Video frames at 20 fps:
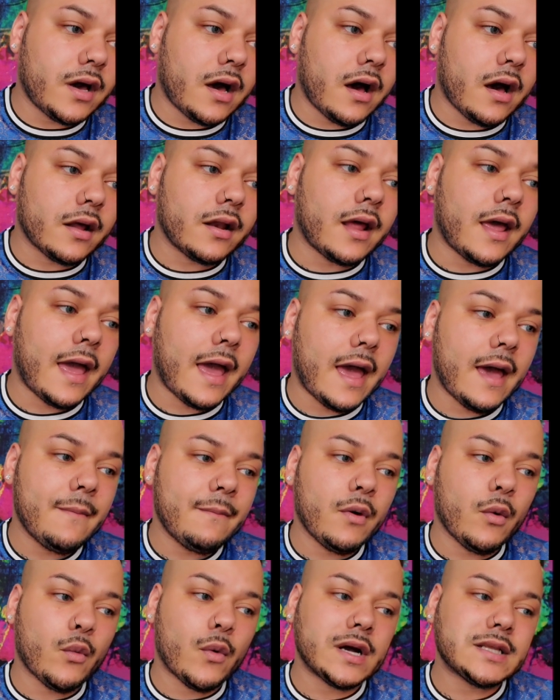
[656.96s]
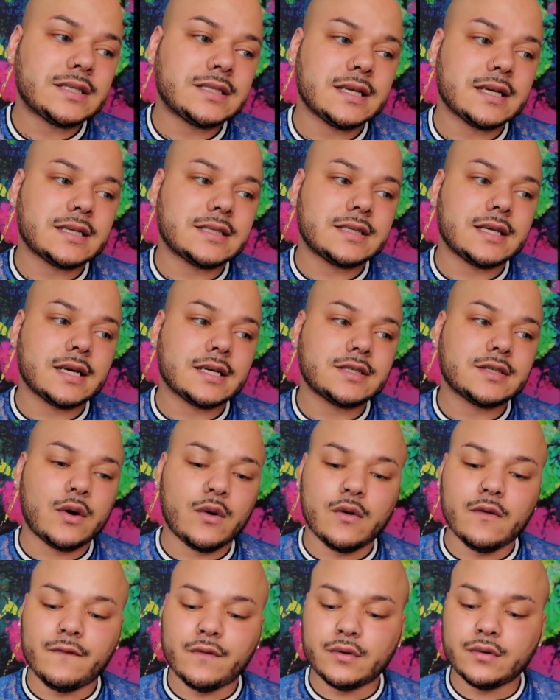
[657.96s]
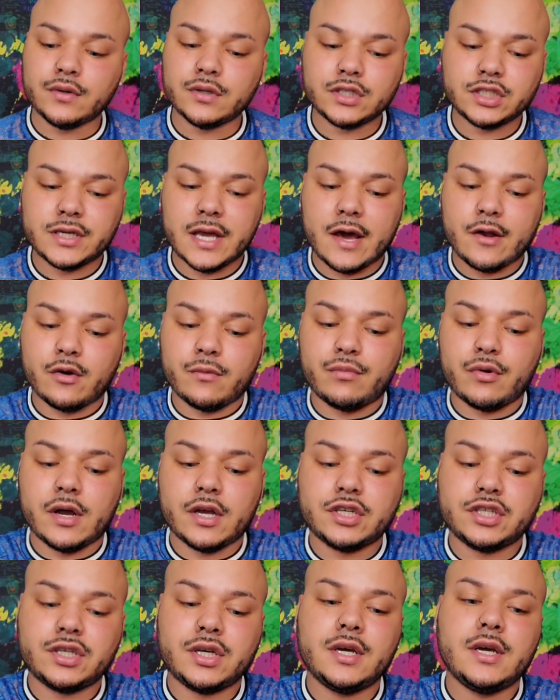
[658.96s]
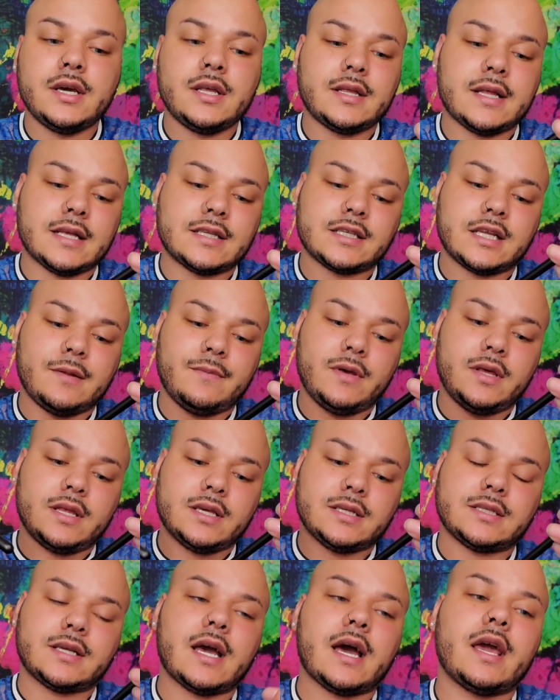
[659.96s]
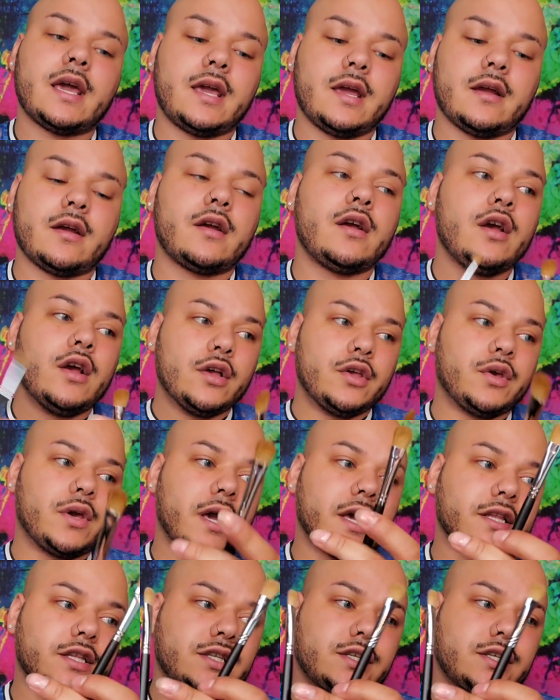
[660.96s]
on, M166 Oval Shadow Brush. That's gonna be this guy here. You get